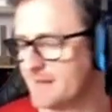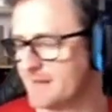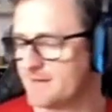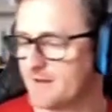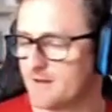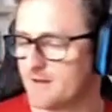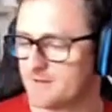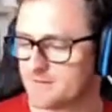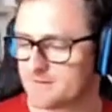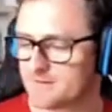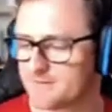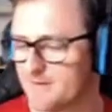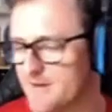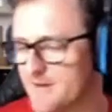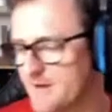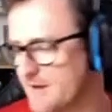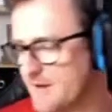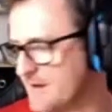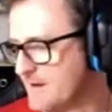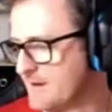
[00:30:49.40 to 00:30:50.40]
It does.
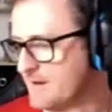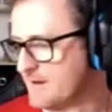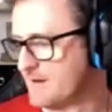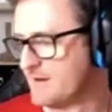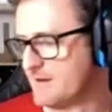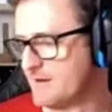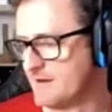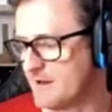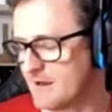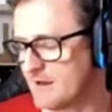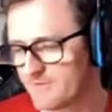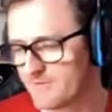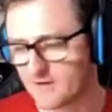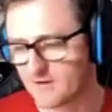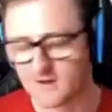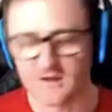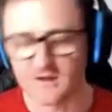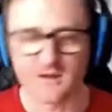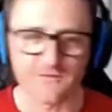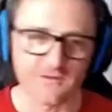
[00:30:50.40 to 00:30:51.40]
And
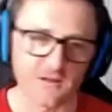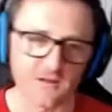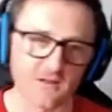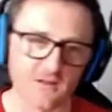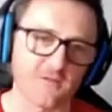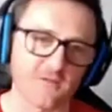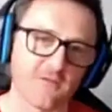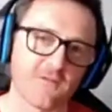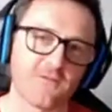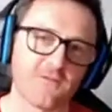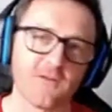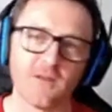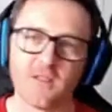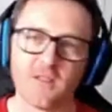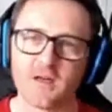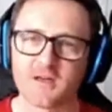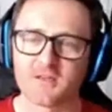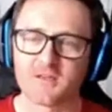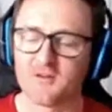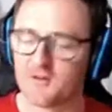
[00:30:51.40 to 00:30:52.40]
if you feel
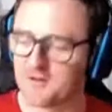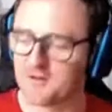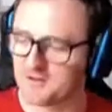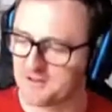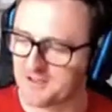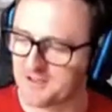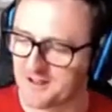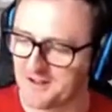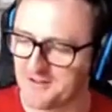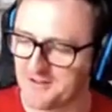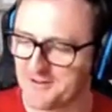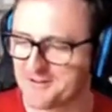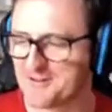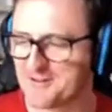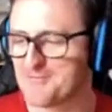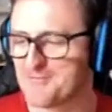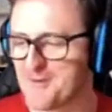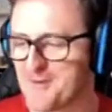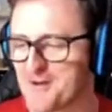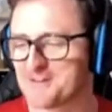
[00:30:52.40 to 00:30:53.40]
like you get a little too
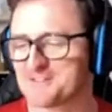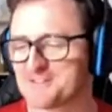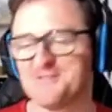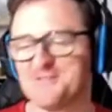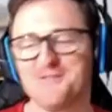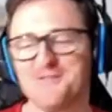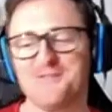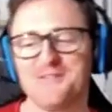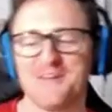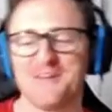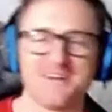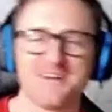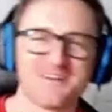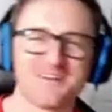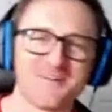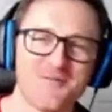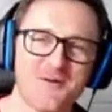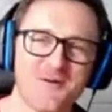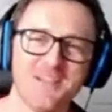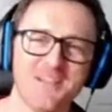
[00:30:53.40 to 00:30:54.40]
emotional there,
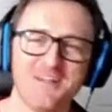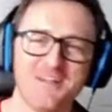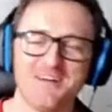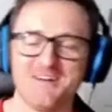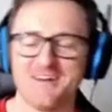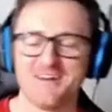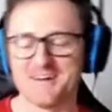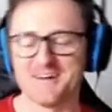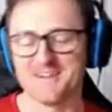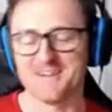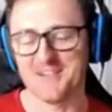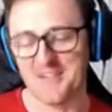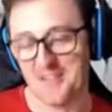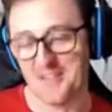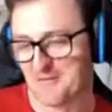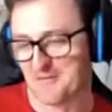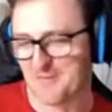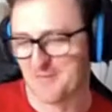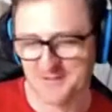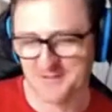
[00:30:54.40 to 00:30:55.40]
Koala,
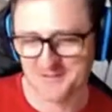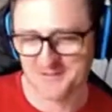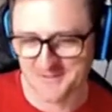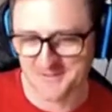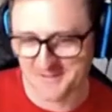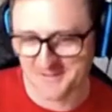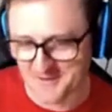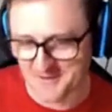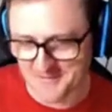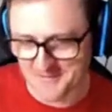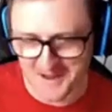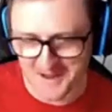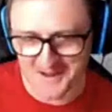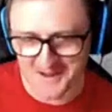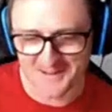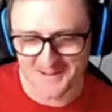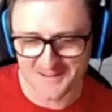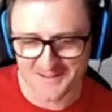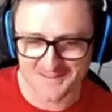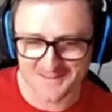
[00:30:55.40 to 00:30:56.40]
like most of us do, mate,
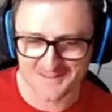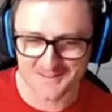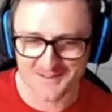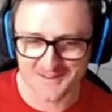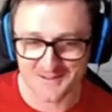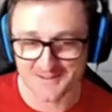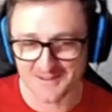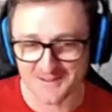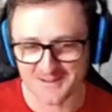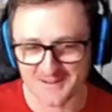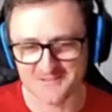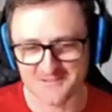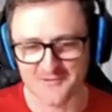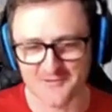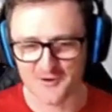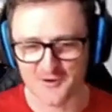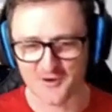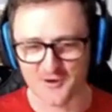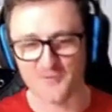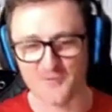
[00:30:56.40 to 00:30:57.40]
it's actually
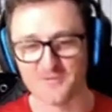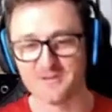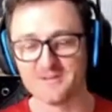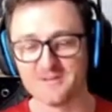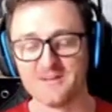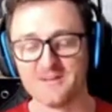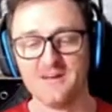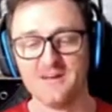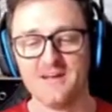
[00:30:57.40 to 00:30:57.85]
very common.